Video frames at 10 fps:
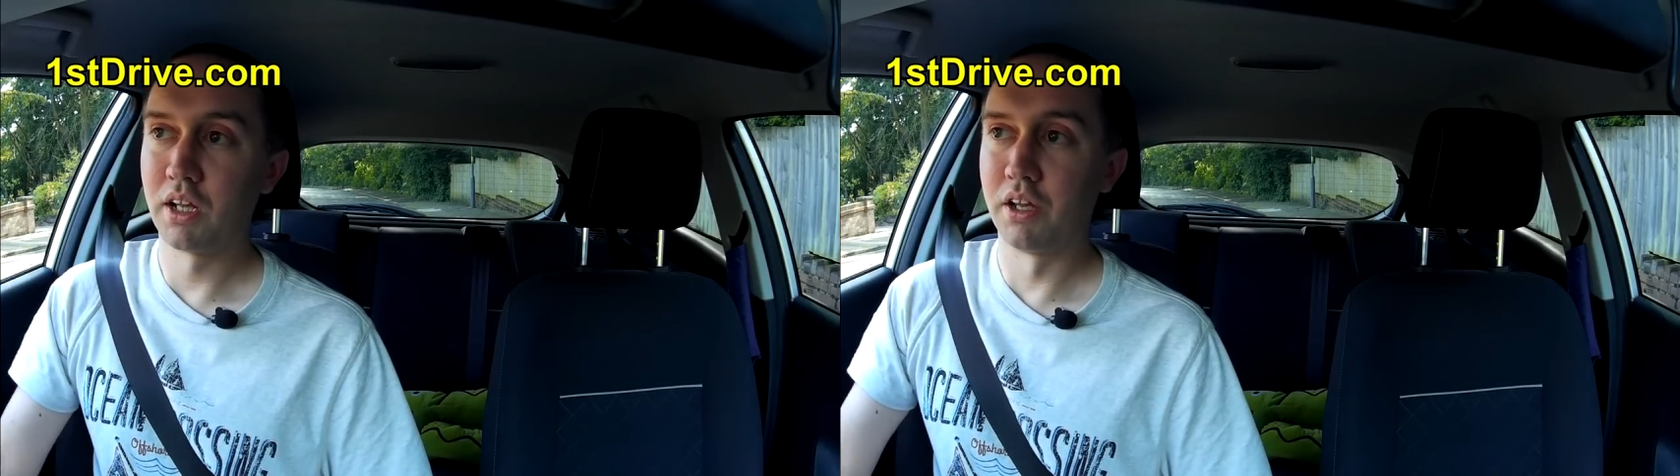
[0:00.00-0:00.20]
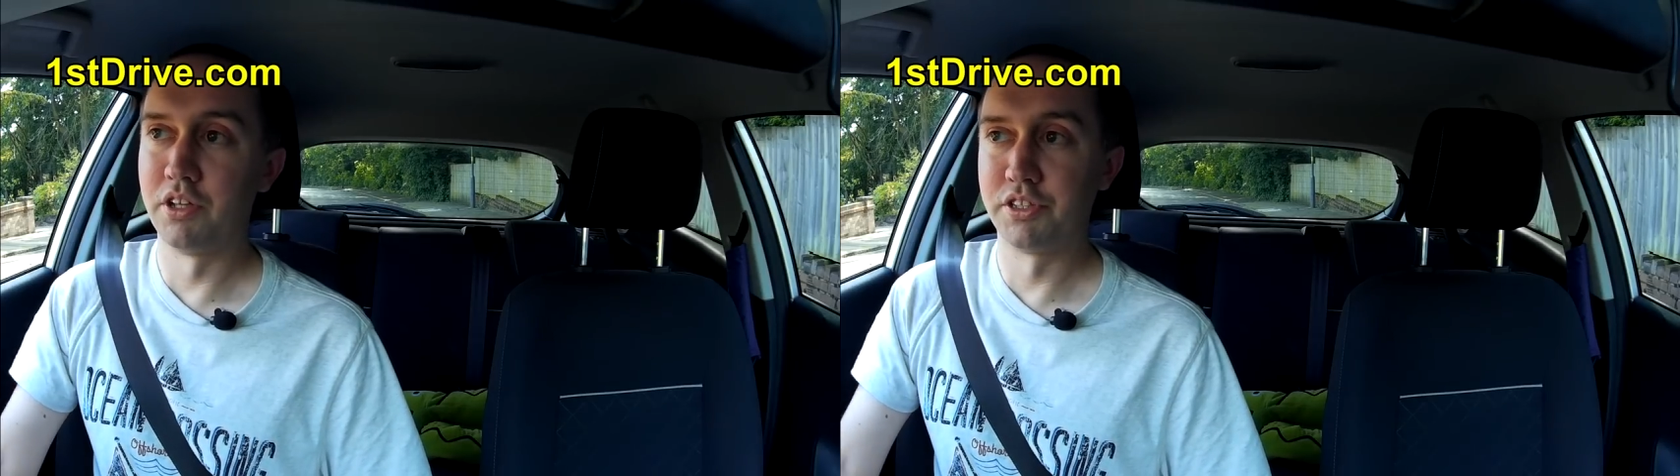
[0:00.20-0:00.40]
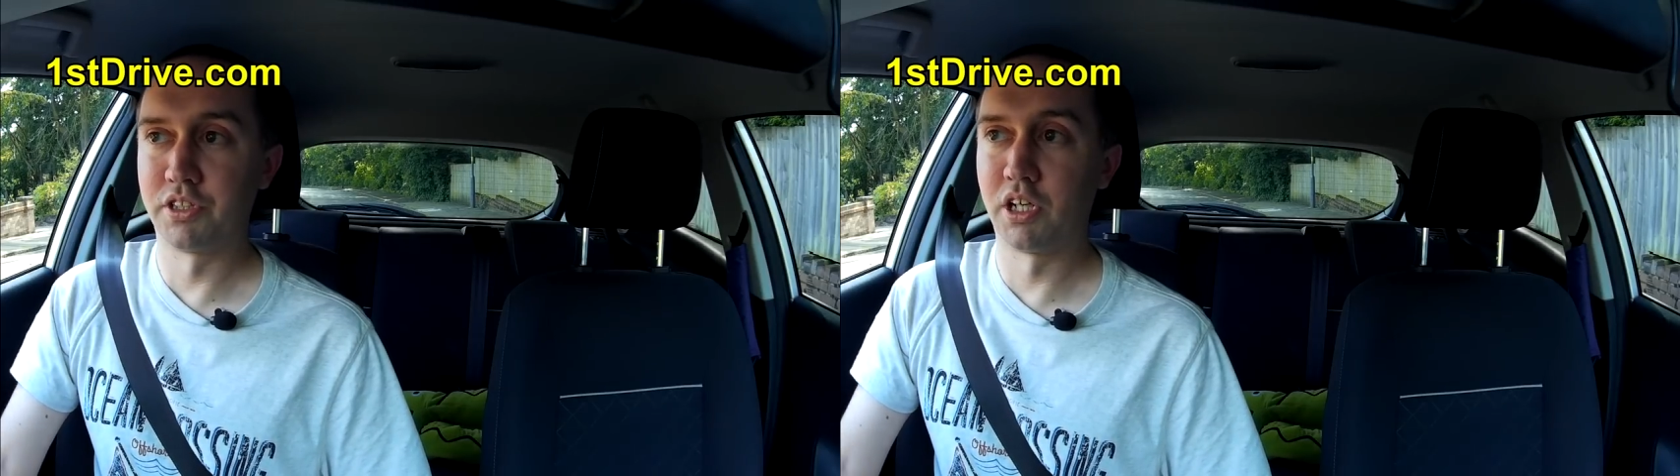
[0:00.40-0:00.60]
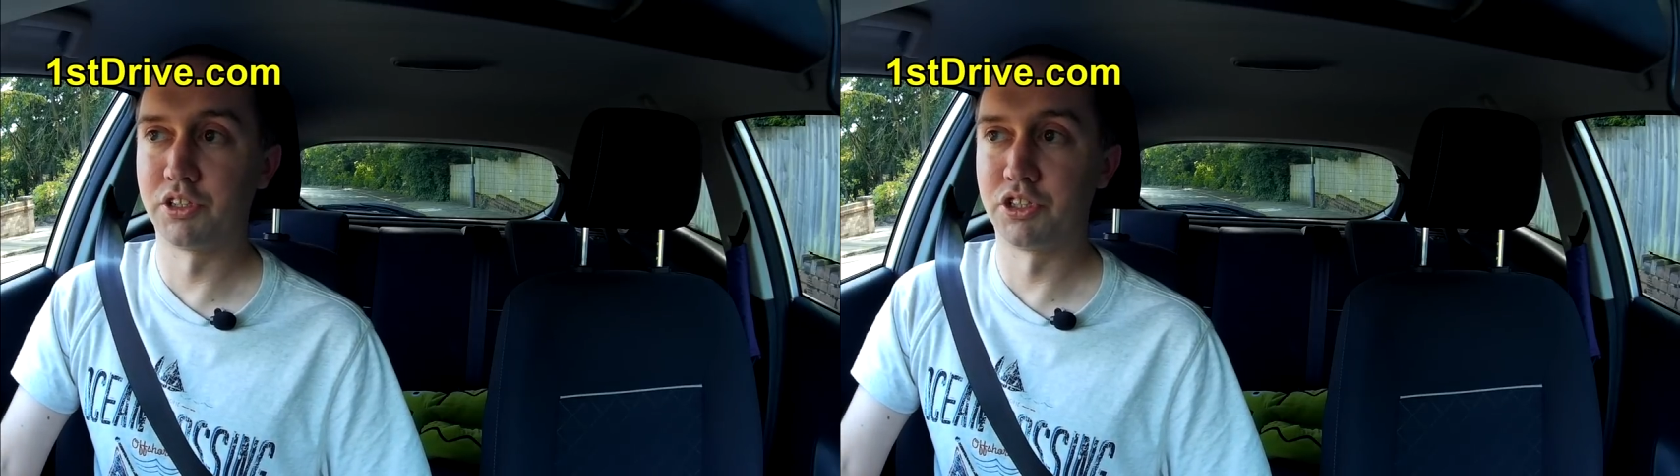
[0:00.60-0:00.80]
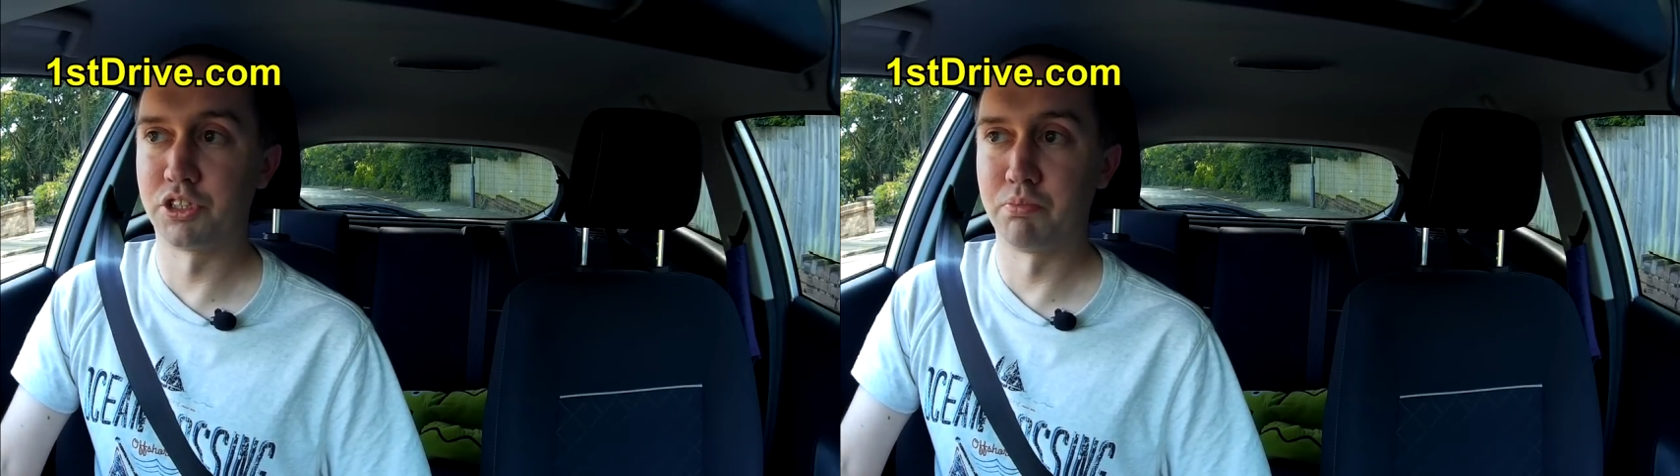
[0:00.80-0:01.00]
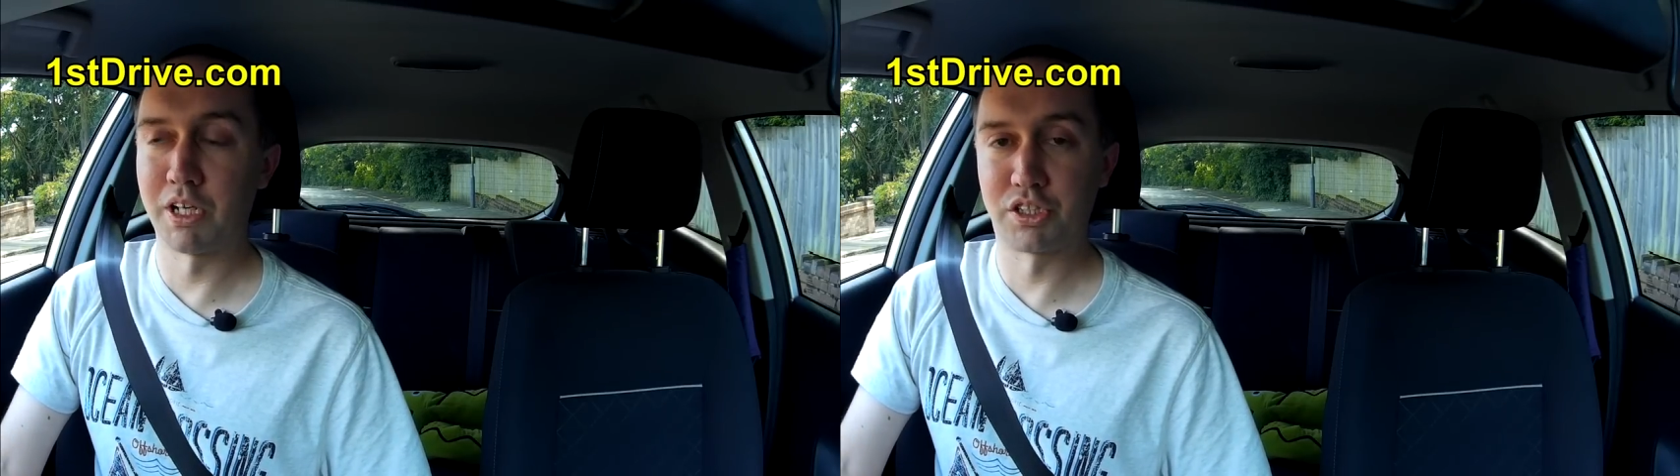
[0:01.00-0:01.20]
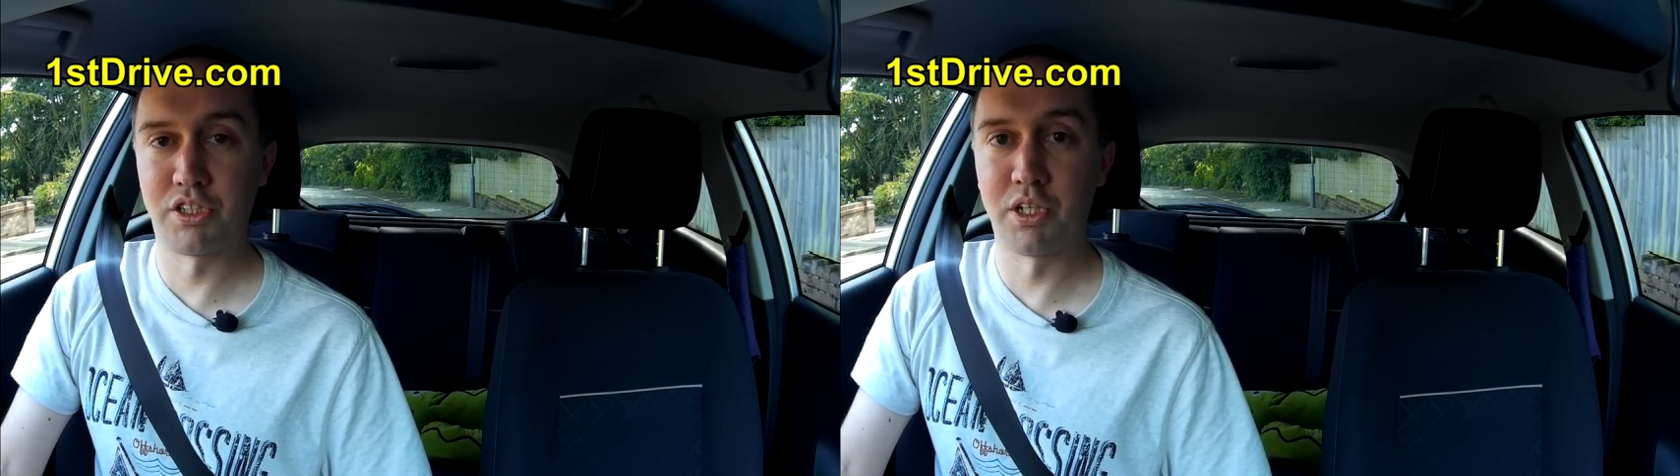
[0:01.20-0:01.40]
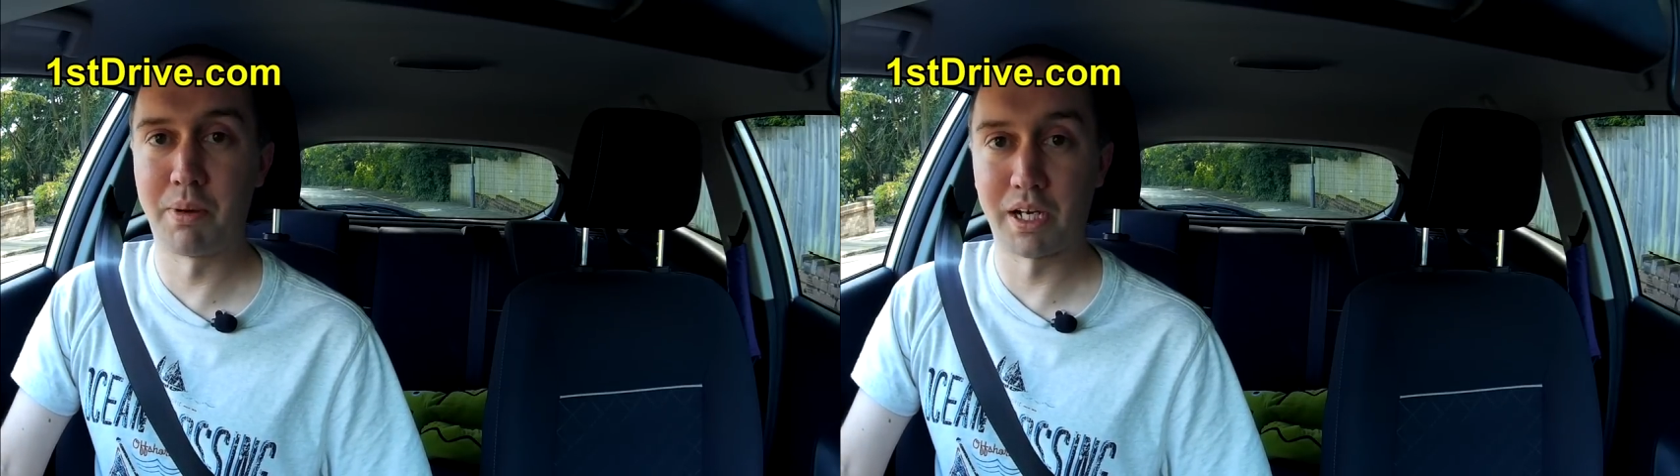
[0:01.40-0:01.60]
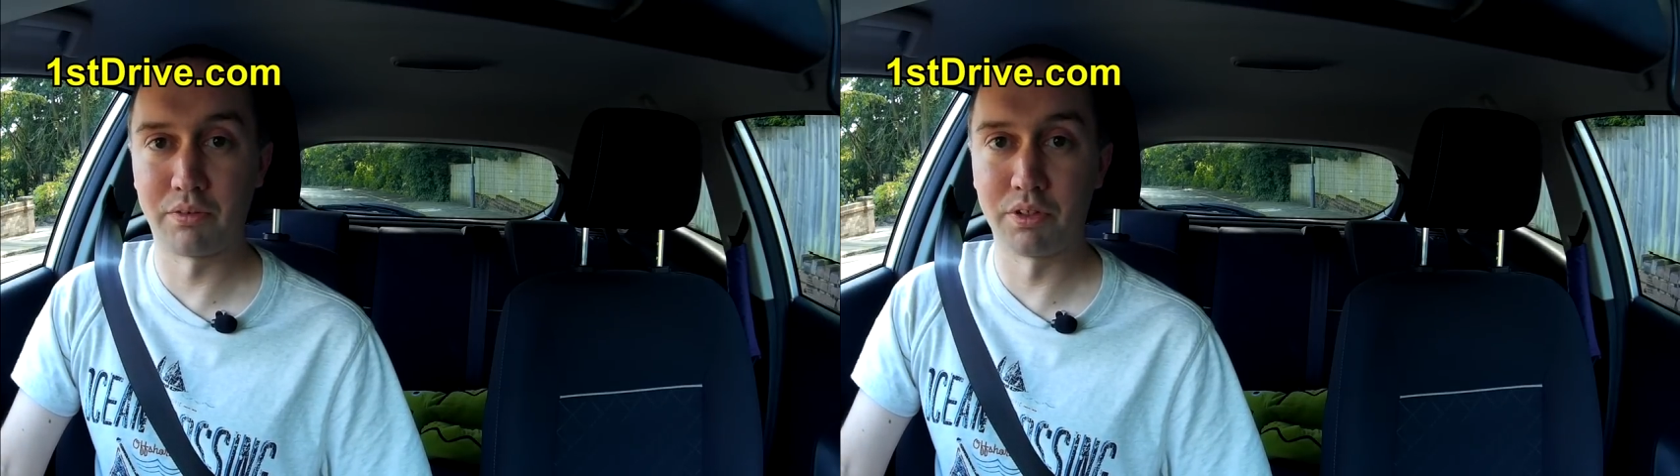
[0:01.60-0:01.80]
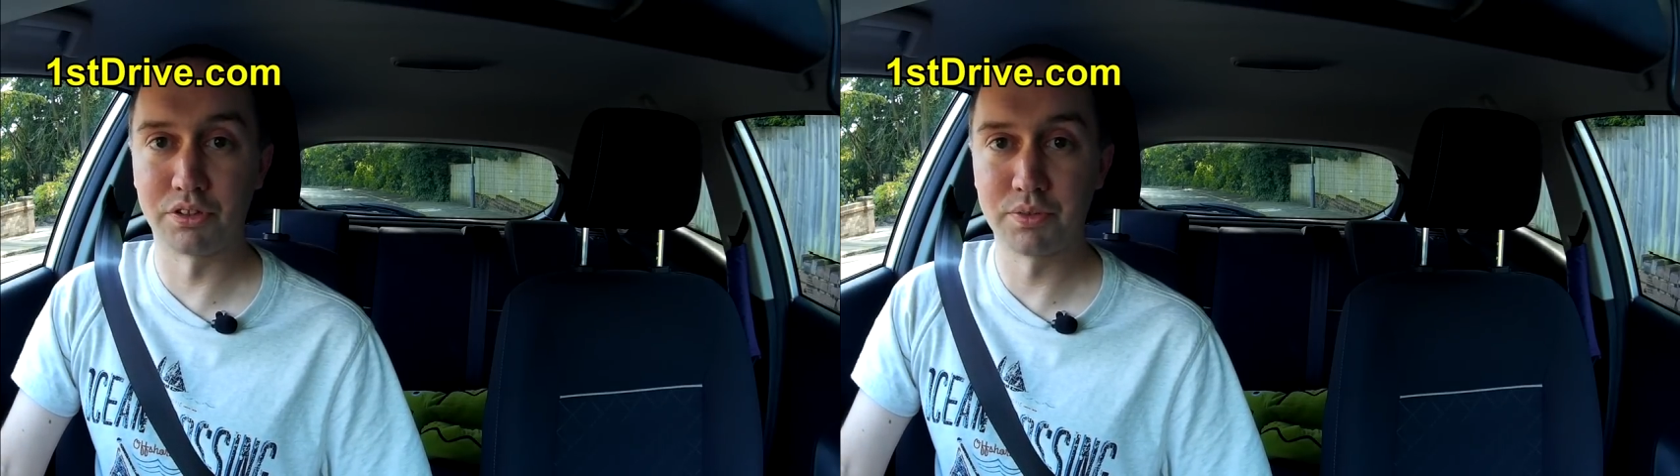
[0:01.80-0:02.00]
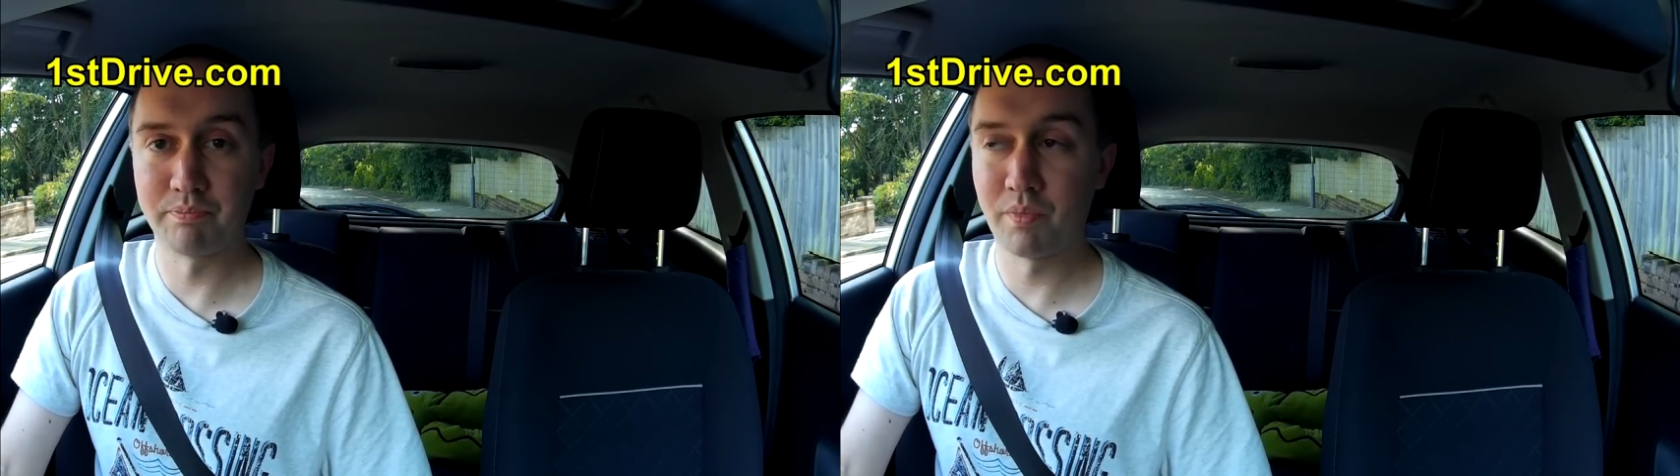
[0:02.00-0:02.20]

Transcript: and this car smashed in the back of us